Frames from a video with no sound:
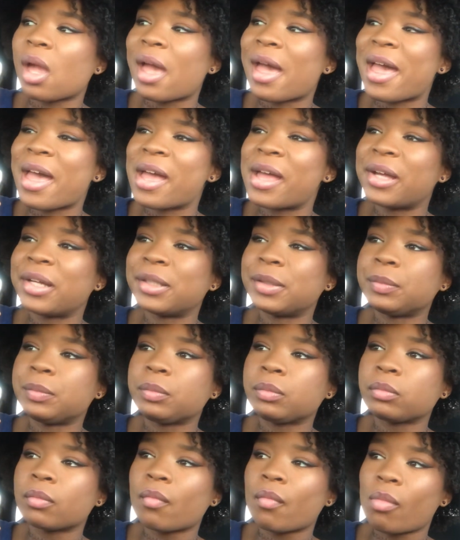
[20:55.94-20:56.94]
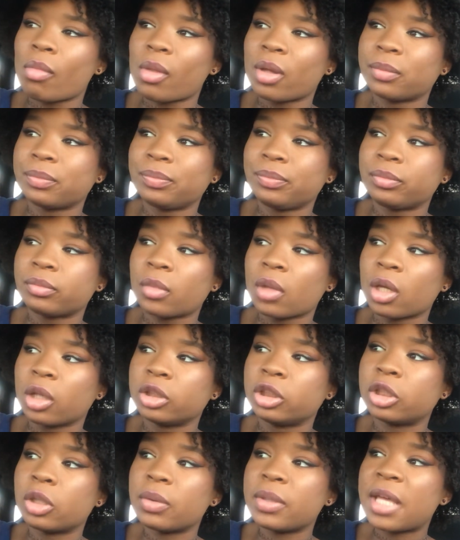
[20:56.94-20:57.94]
And
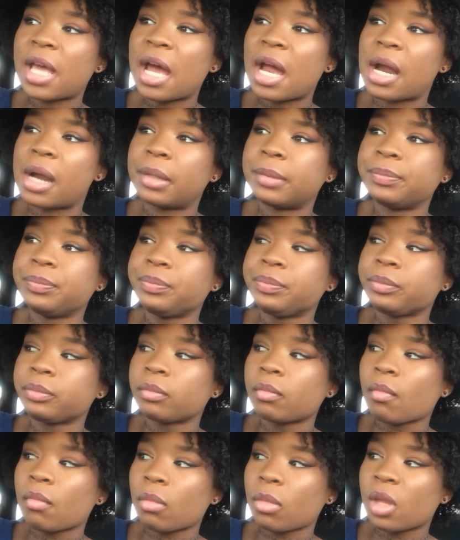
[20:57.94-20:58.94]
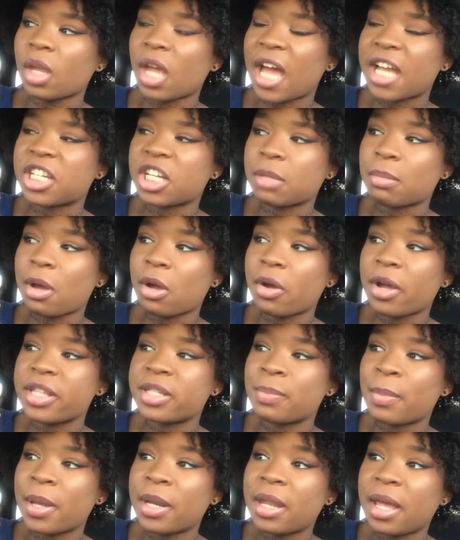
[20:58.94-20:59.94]
so yeah, I checked my grades
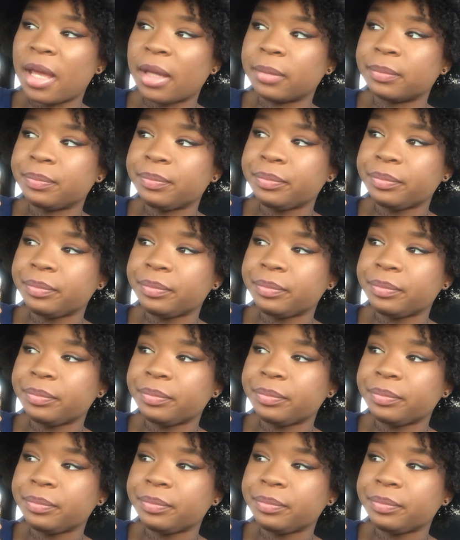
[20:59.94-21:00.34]
Monday,